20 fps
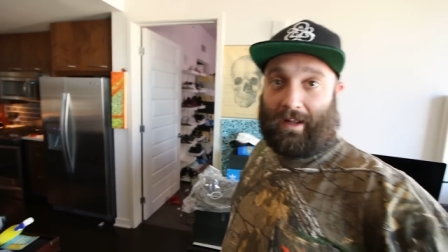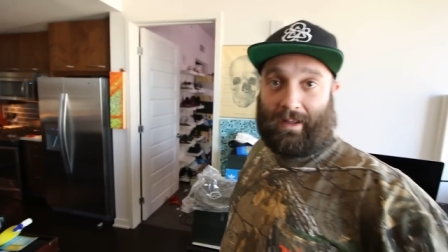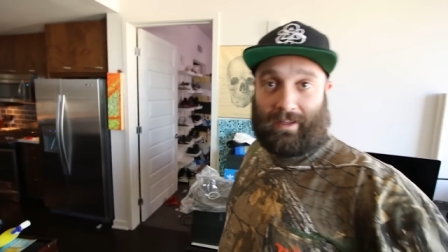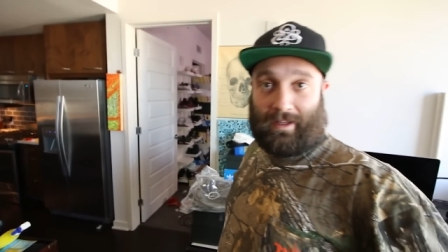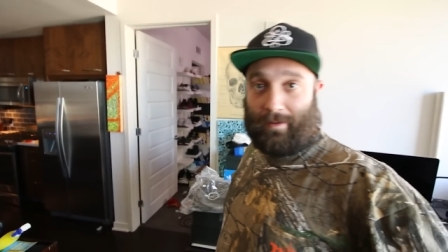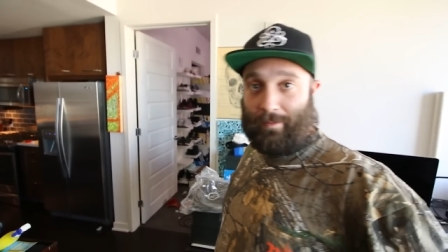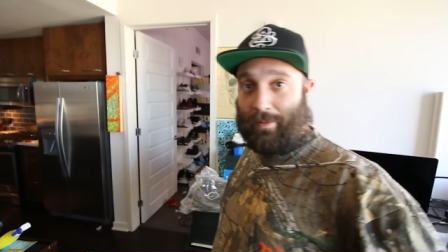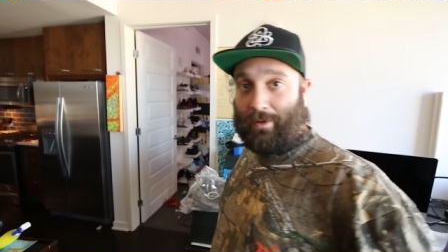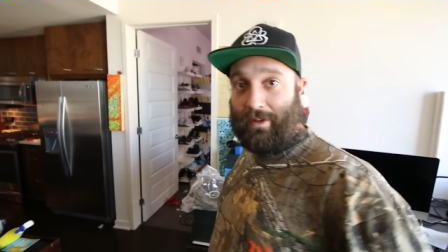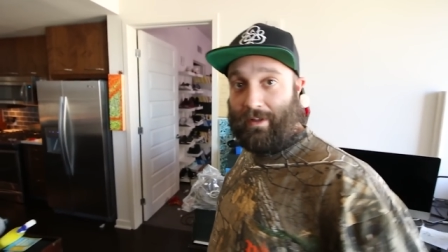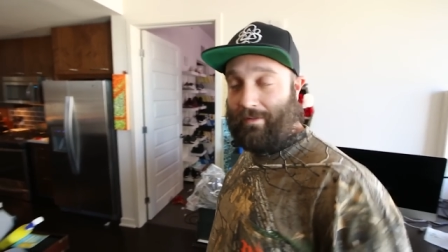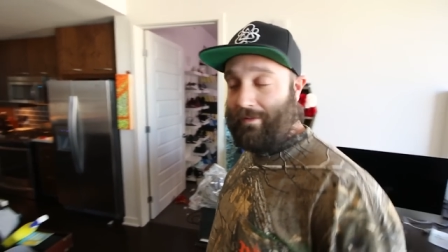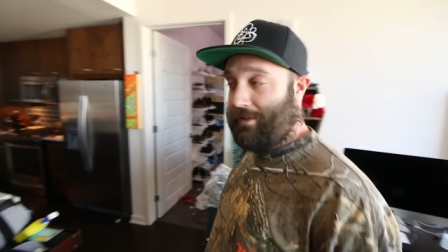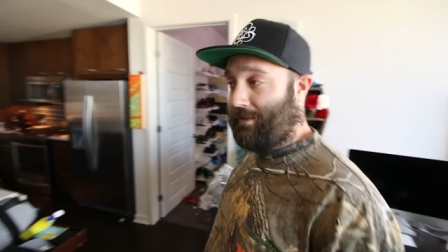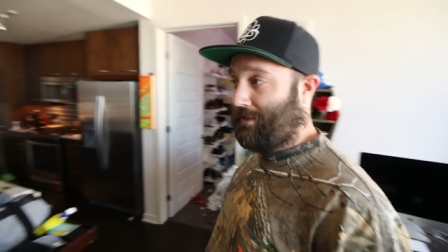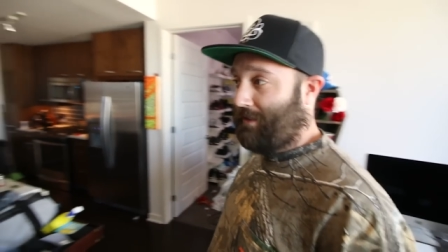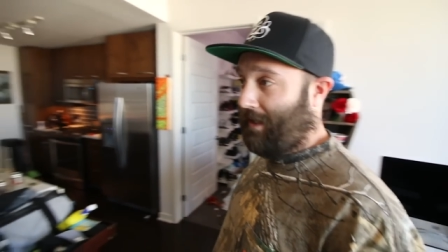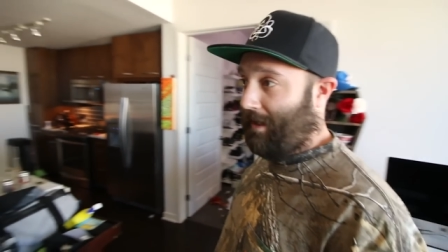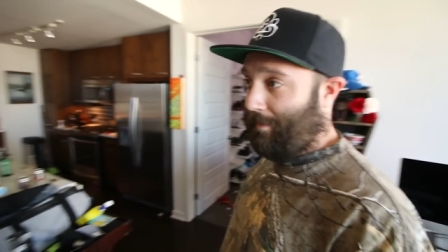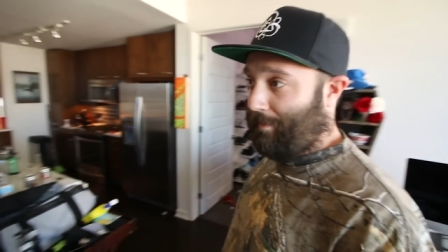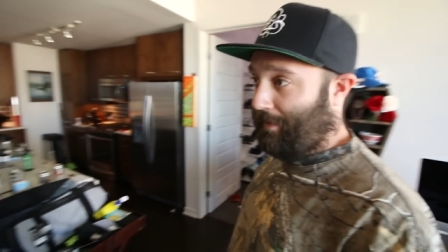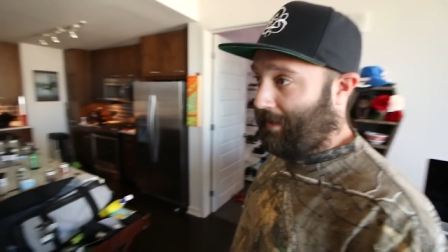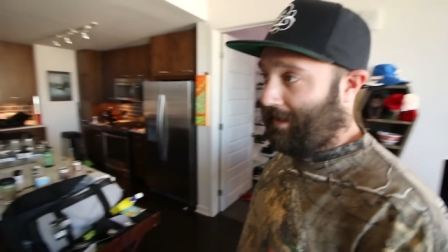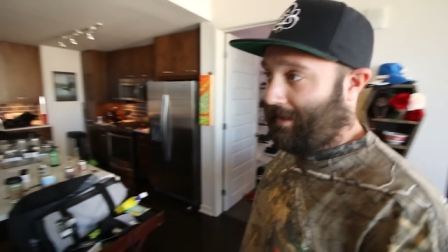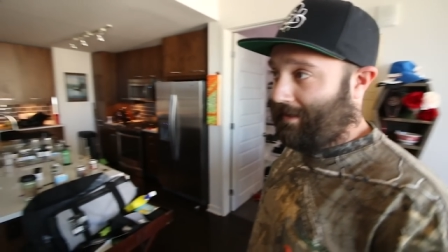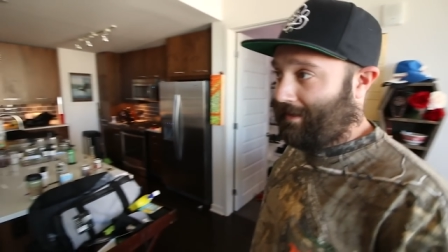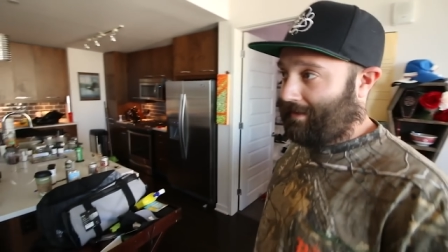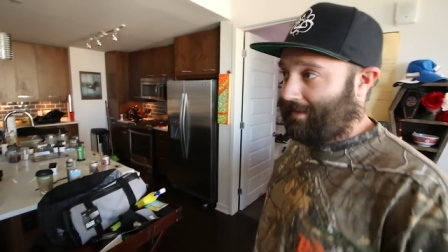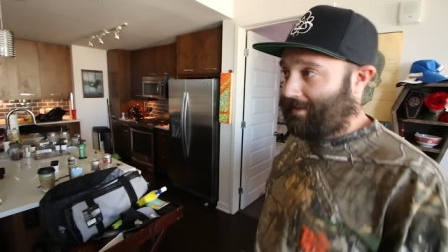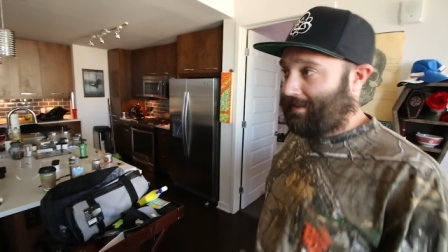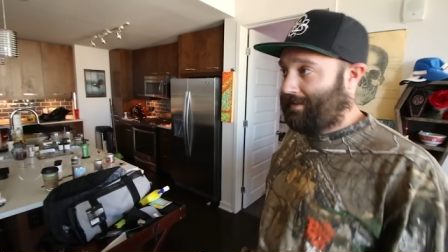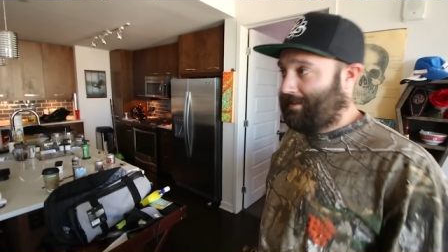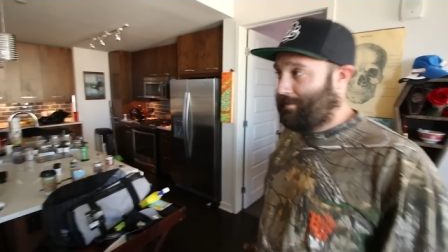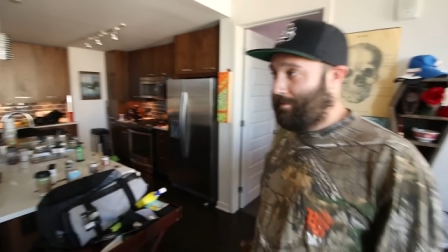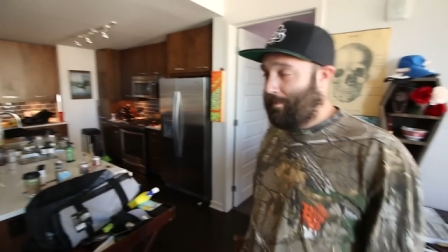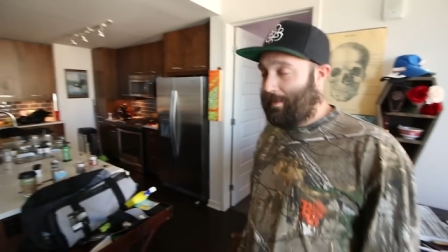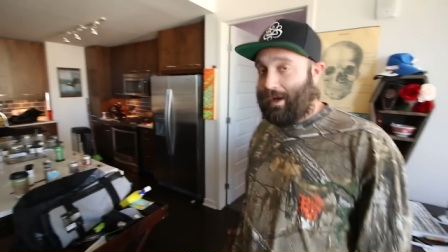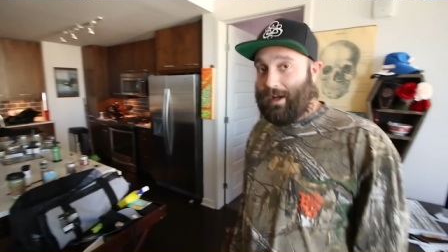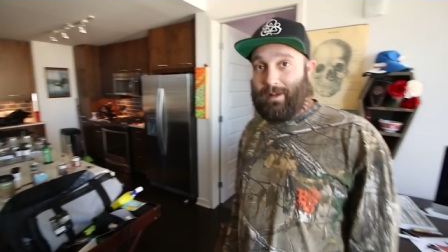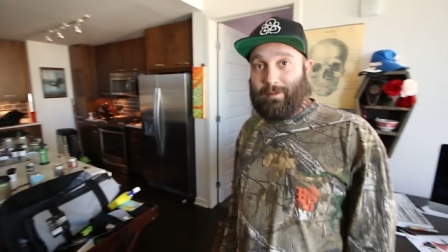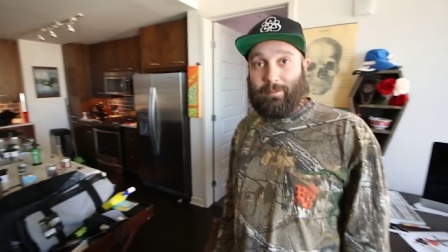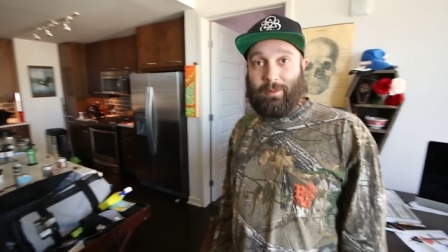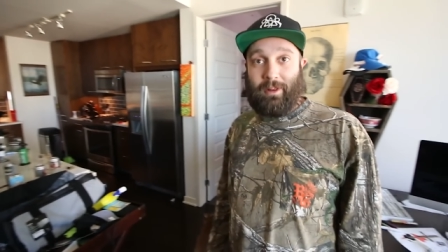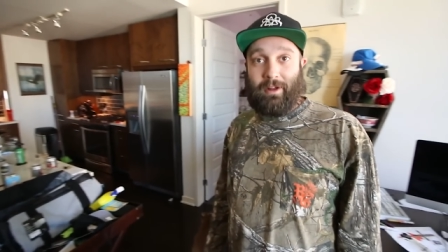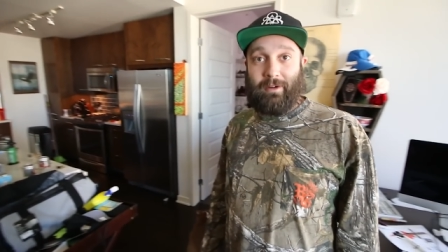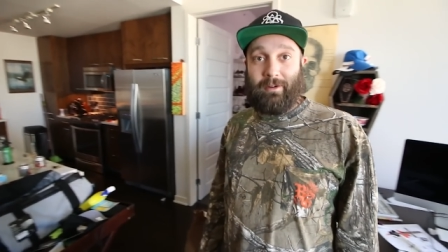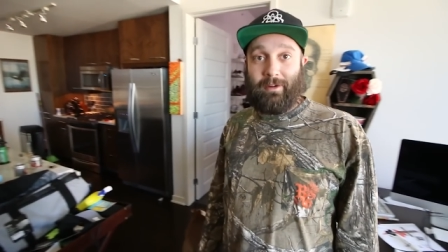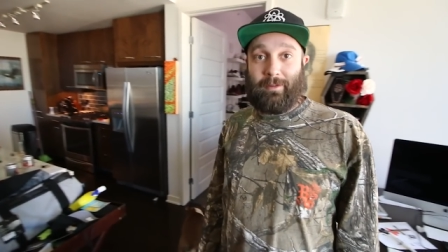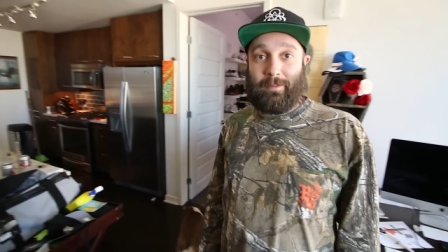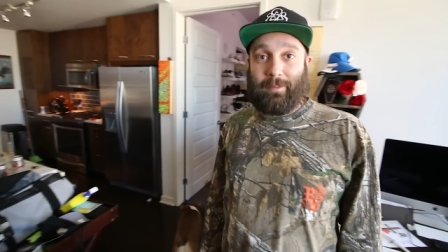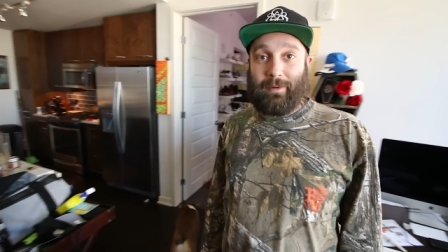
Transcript: I can't believe there's not bacon. Mm. It's mind blowing.